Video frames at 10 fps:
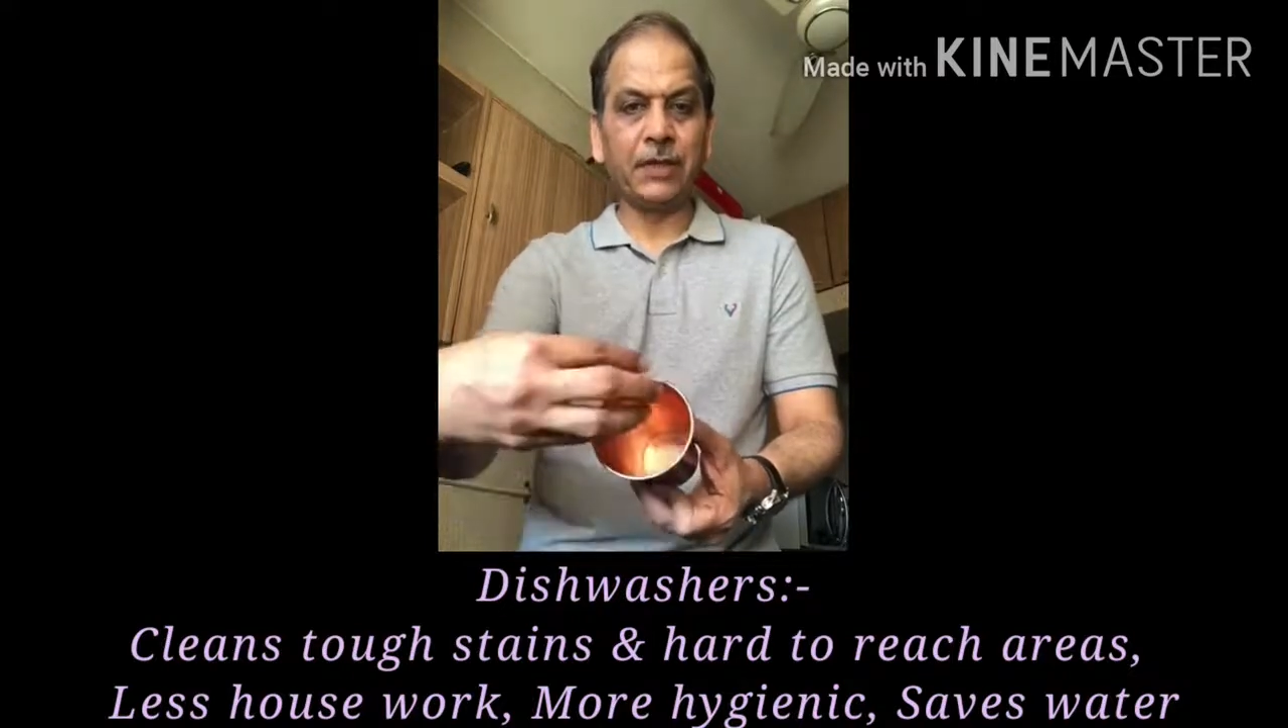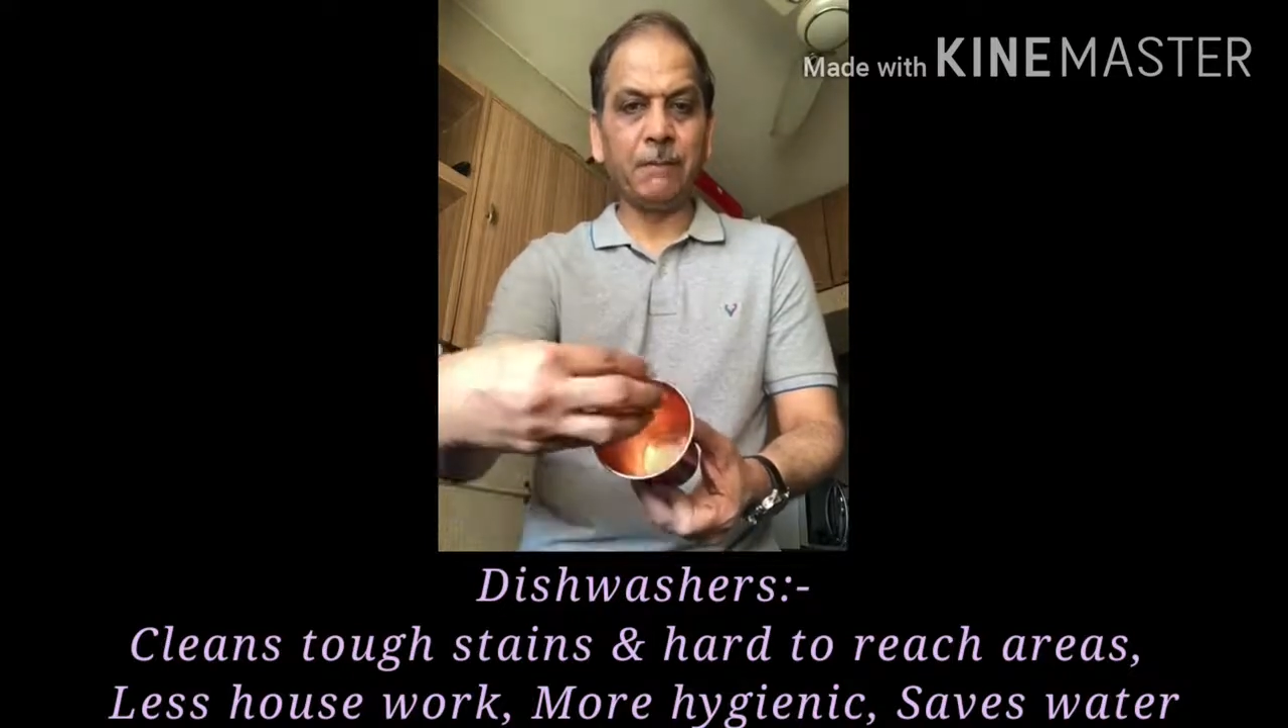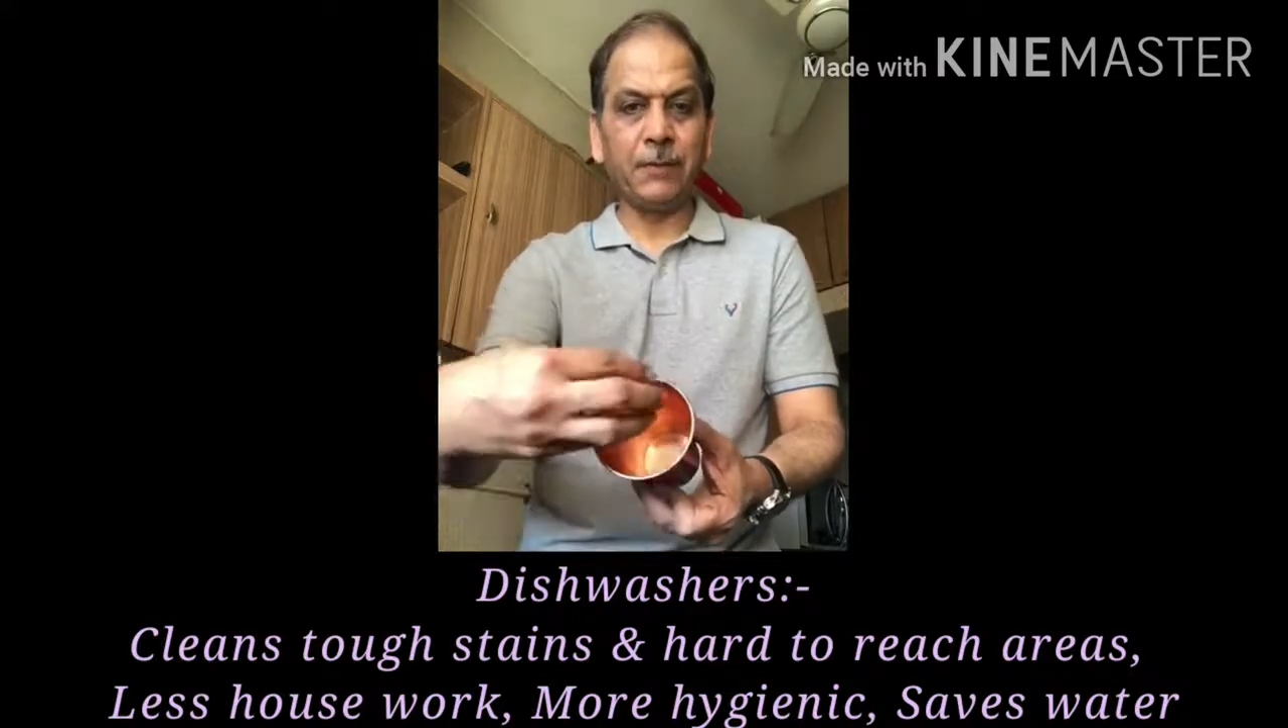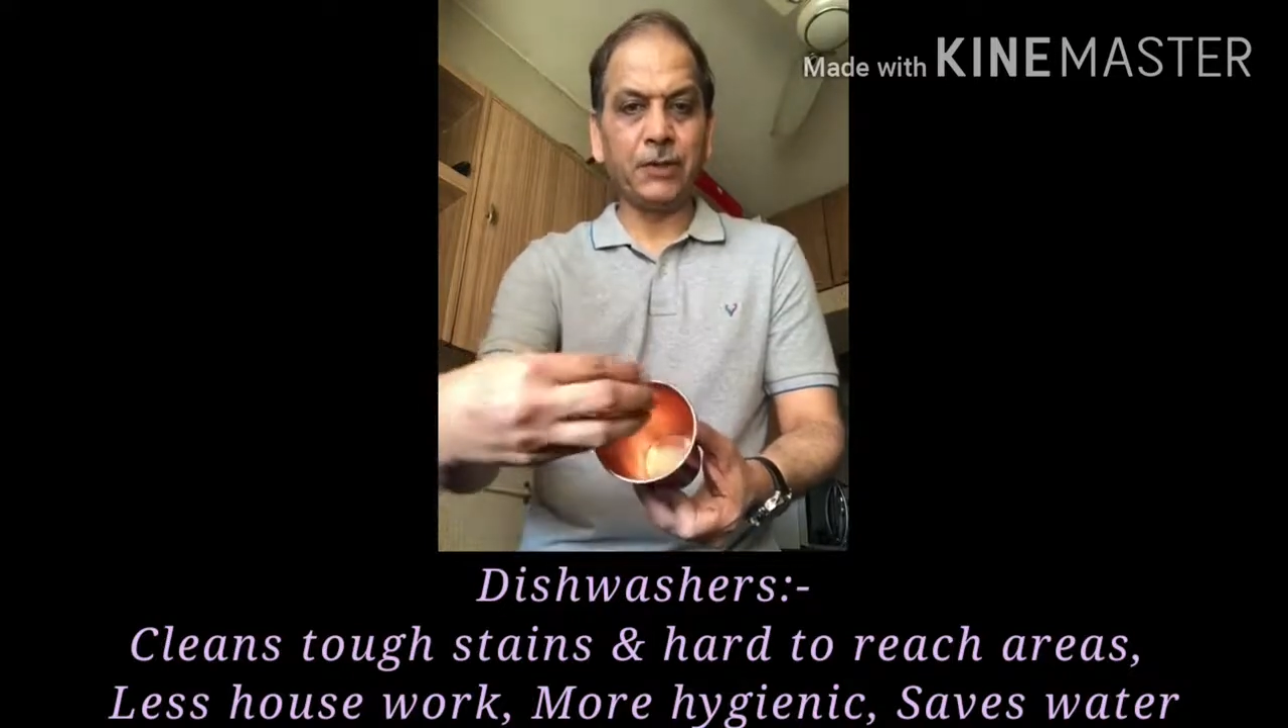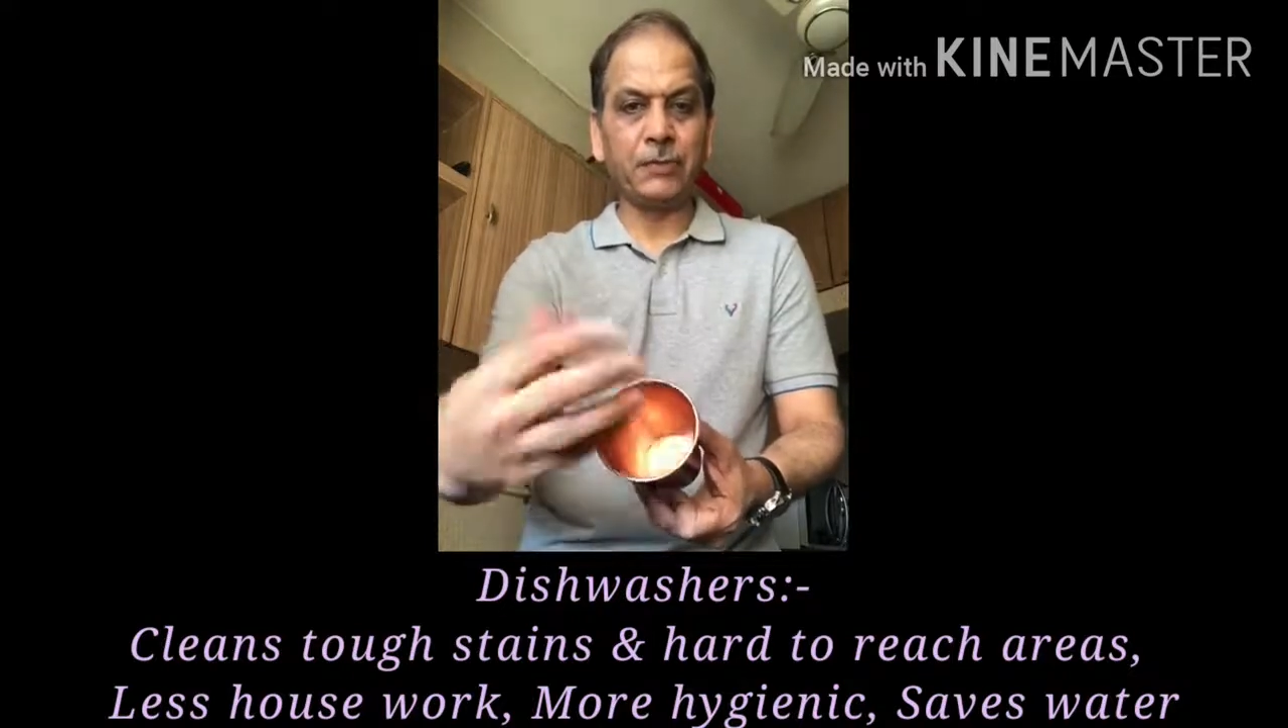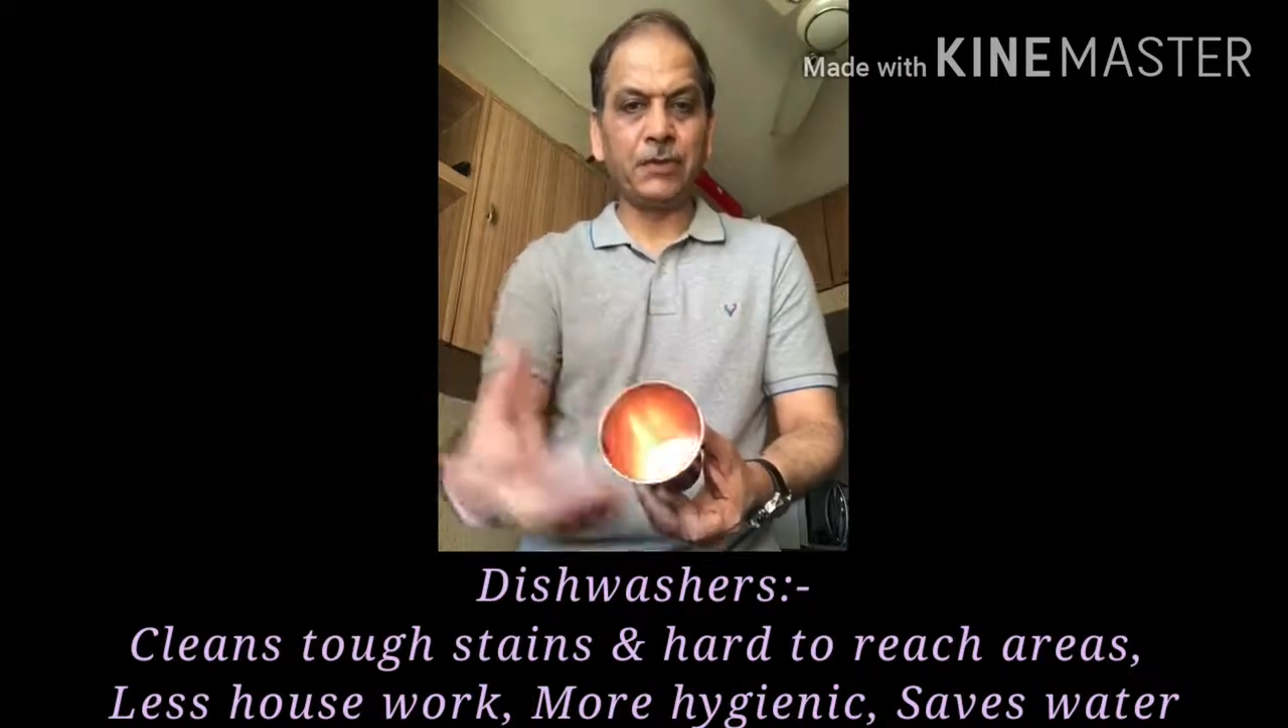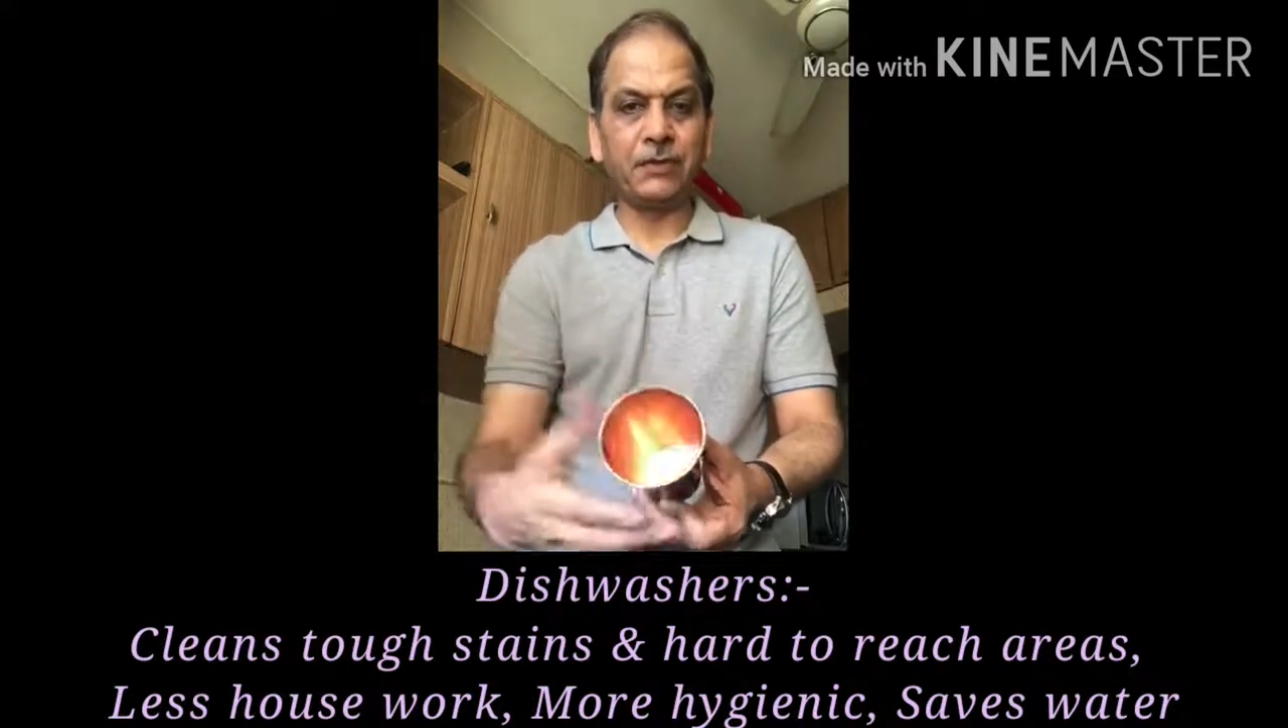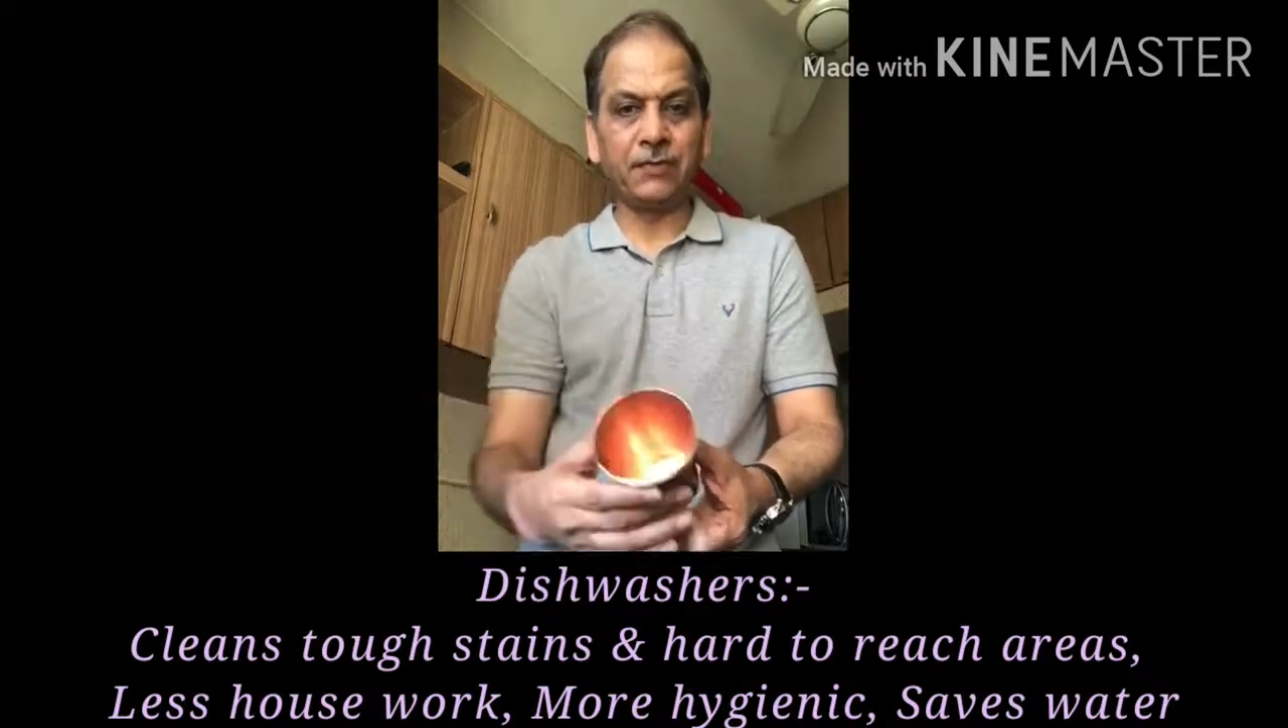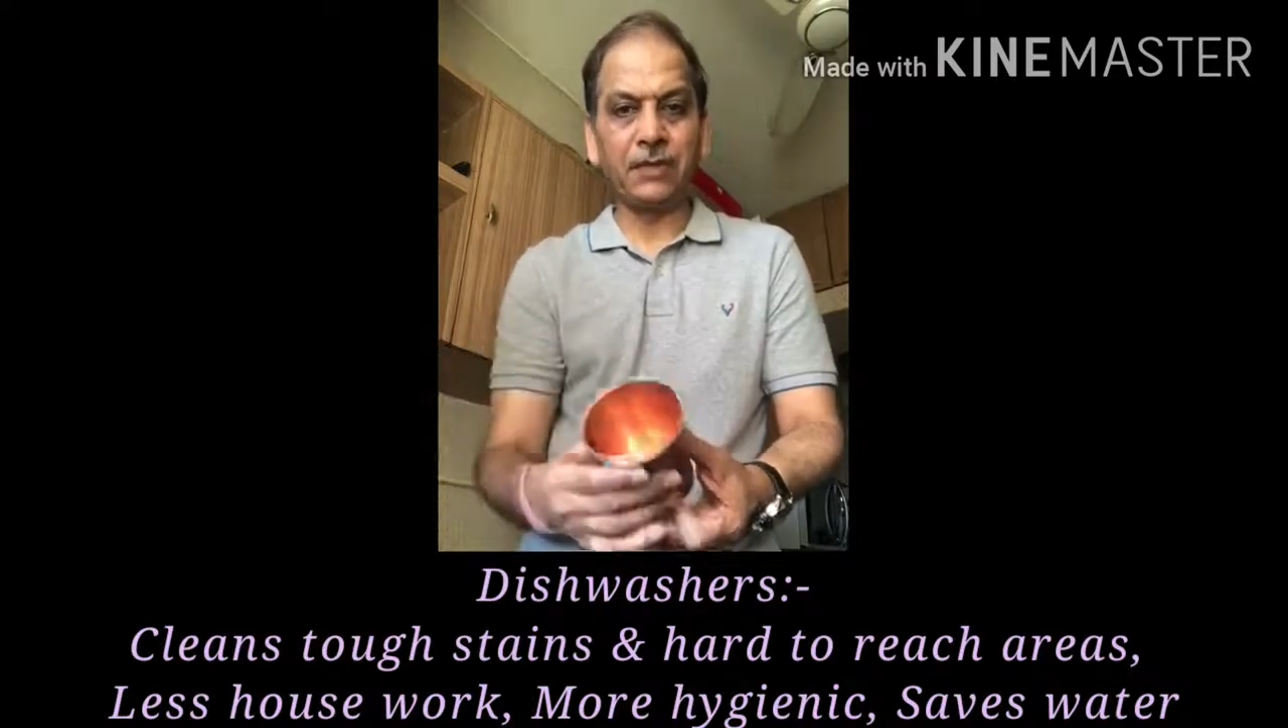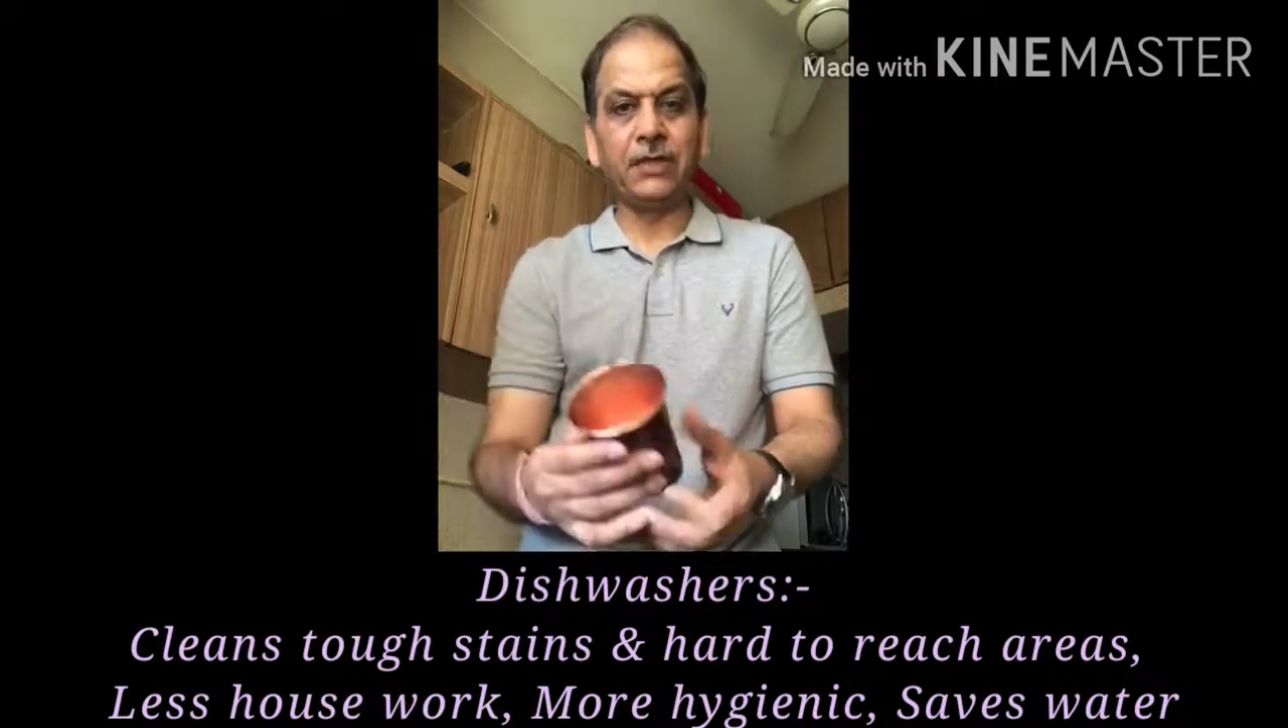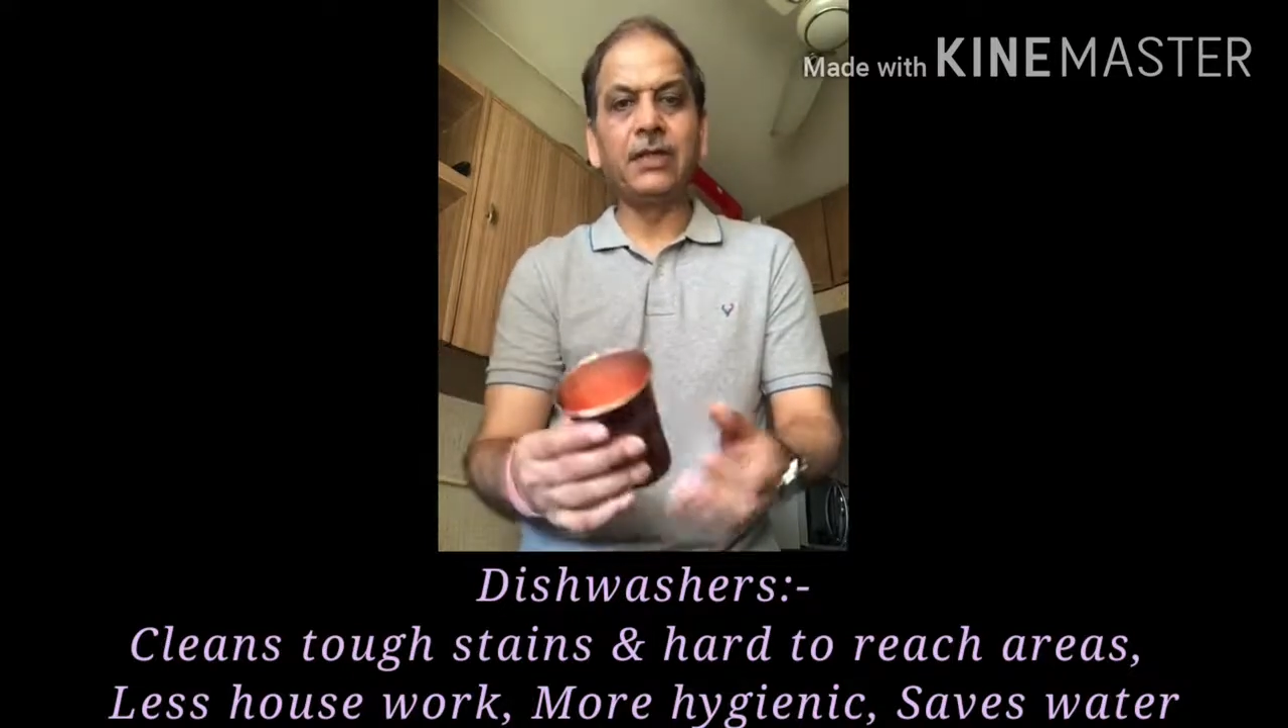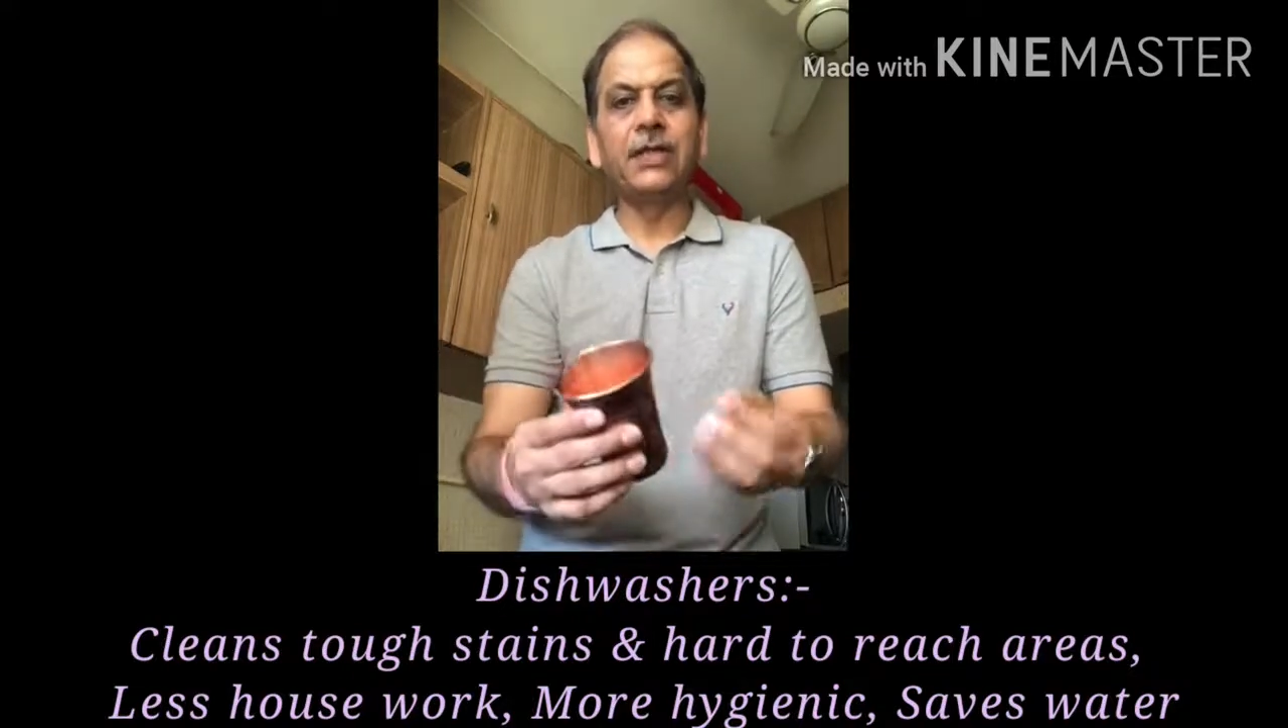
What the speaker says: impingement of the